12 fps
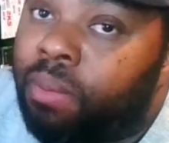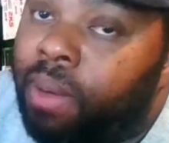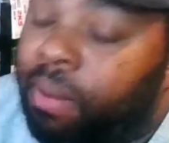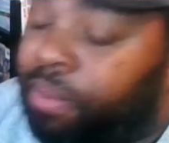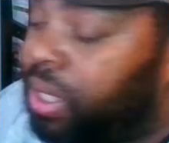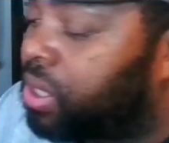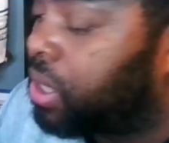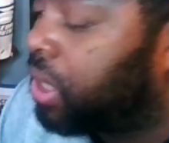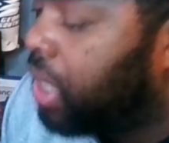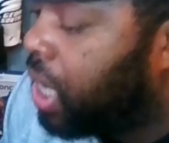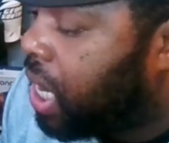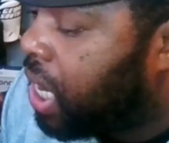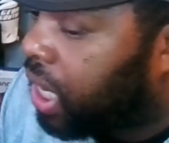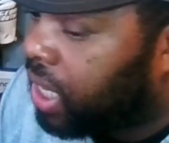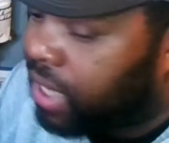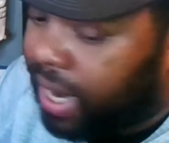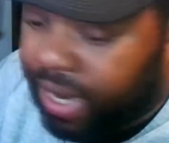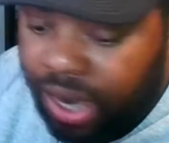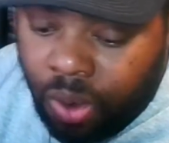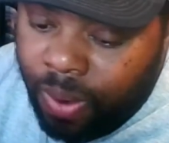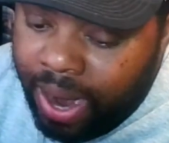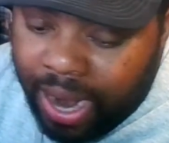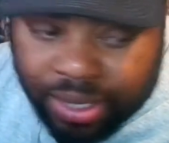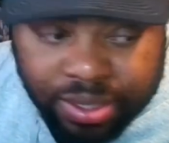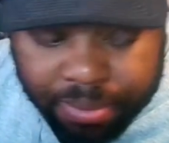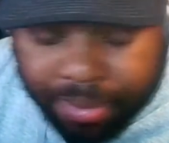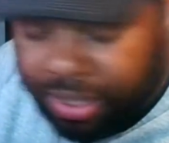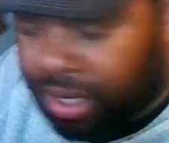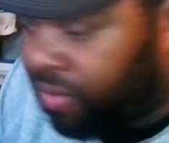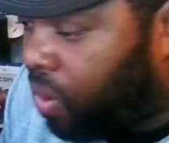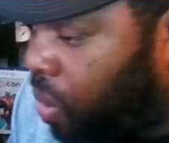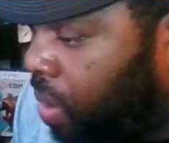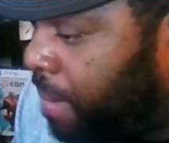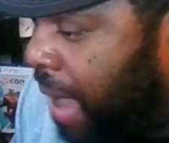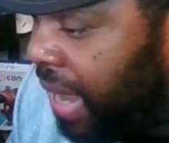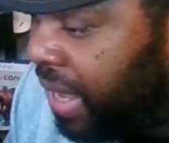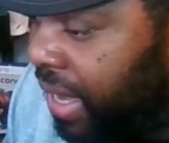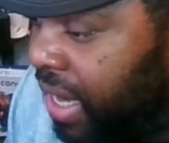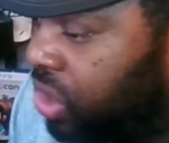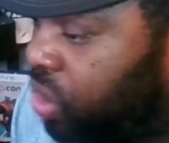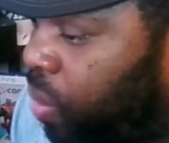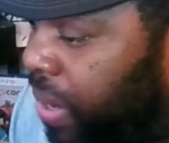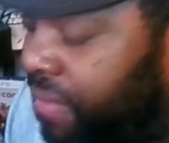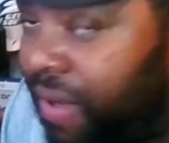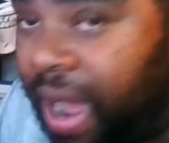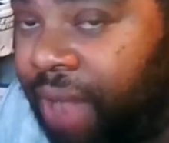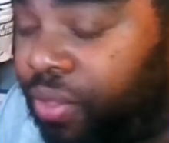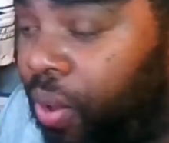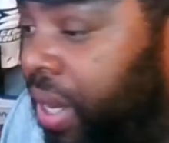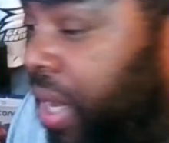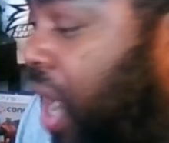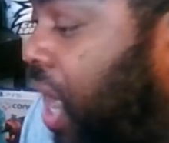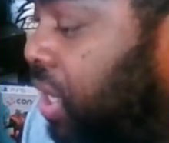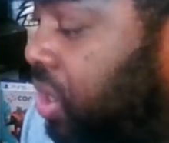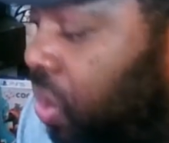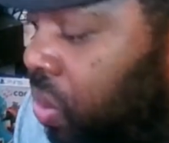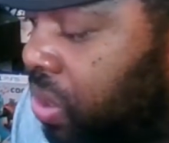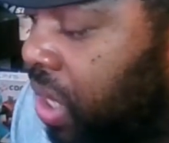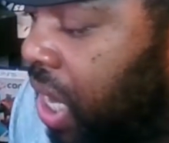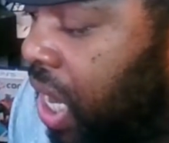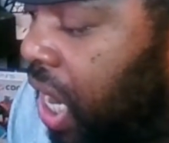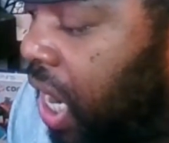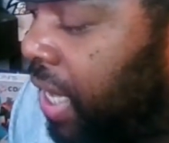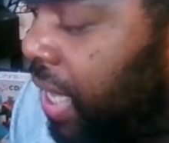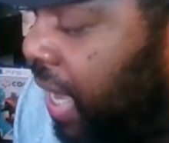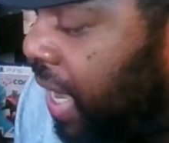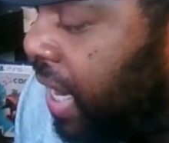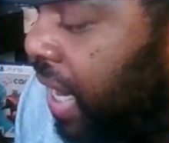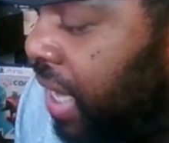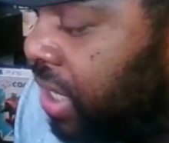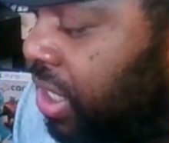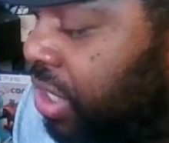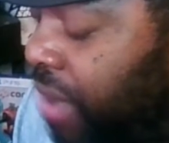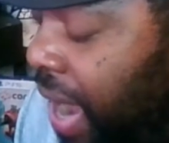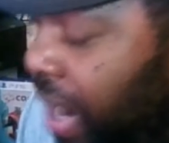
on my PC because there ain't no way I can see myself going back and getting 25, 30 consoles again and just trying